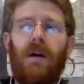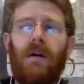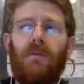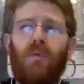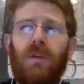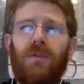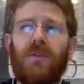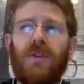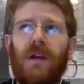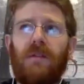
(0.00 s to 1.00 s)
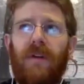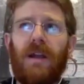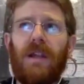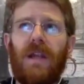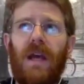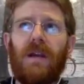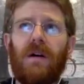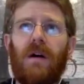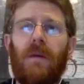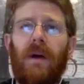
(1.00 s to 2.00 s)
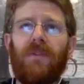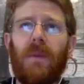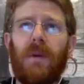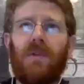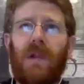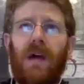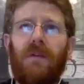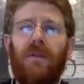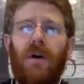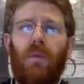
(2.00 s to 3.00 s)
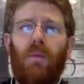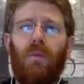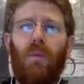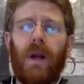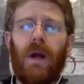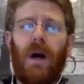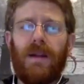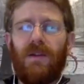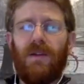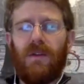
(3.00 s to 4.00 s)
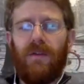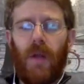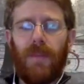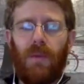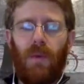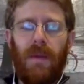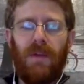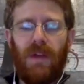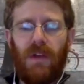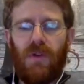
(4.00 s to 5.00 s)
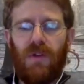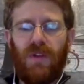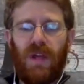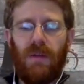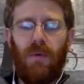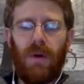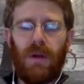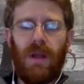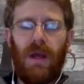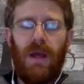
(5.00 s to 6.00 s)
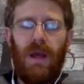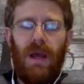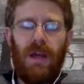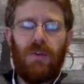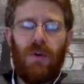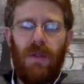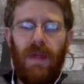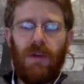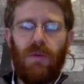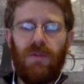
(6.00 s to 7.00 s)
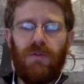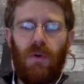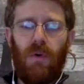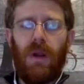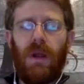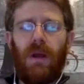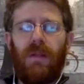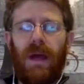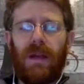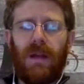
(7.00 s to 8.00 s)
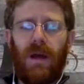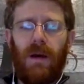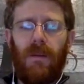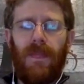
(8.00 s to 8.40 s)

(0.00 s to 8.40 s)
researching and finding data about someone's life, what context it developed in, what makes it interesting and important, and turning that into a story that